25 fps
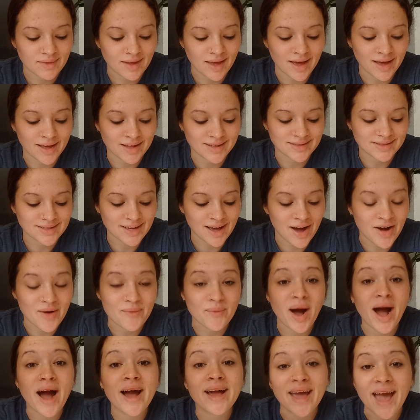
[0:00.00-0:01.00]
And
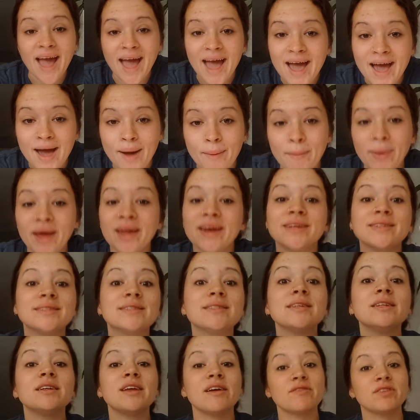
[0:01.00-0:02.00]
I am. And
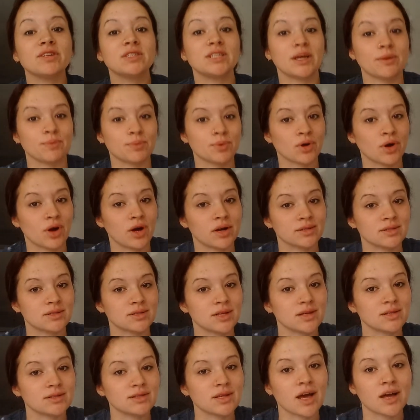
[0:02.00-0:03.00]
it's an everyday
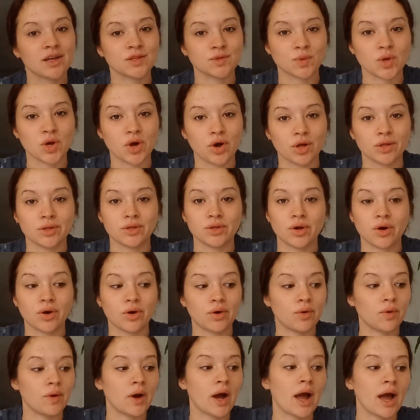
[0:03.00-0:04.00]
process, as we all
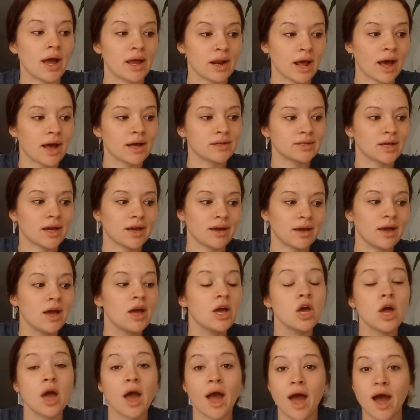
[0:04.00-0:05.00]
know. And as I
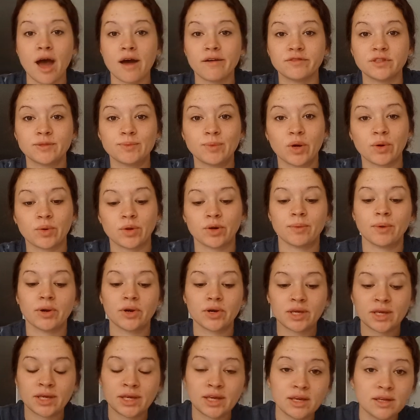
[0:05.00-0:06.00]
have spoken
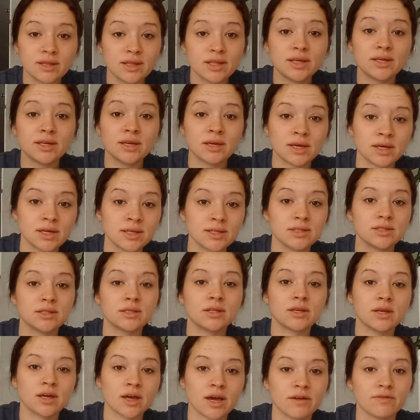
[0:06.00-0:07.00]
about, healing is
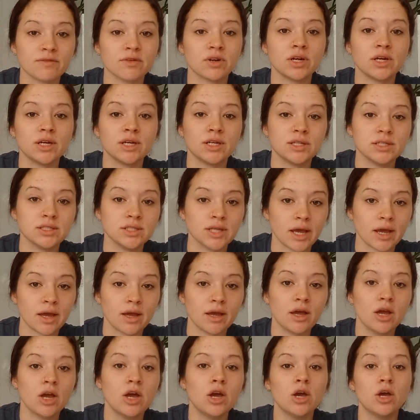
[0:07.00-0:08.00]
every day.
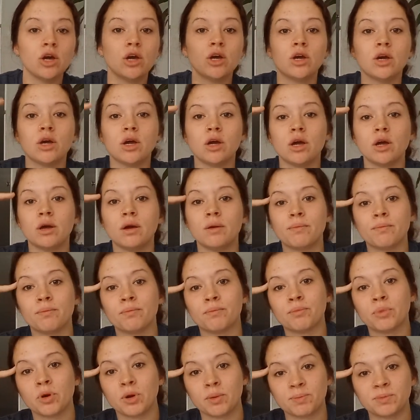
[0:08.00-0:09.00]

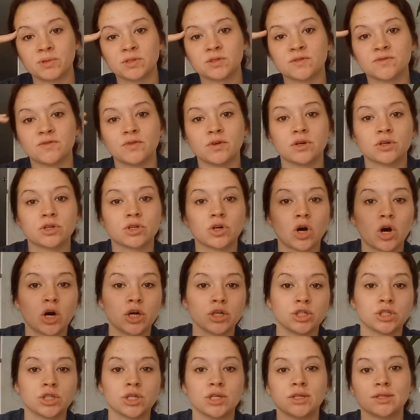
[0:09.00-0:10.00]
Purposeful,
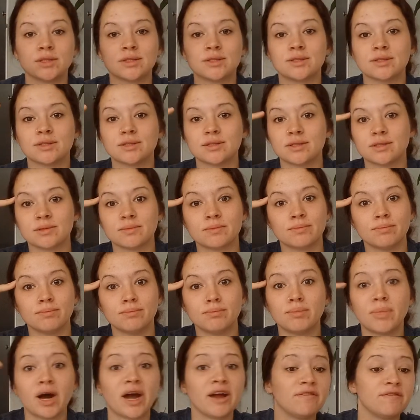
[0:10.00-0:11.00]
conscious,
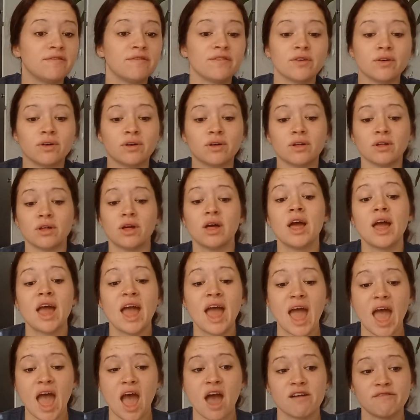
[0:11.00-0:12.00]
mindful
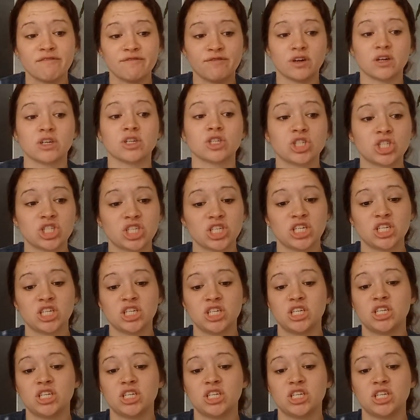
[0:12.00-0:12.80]
effort.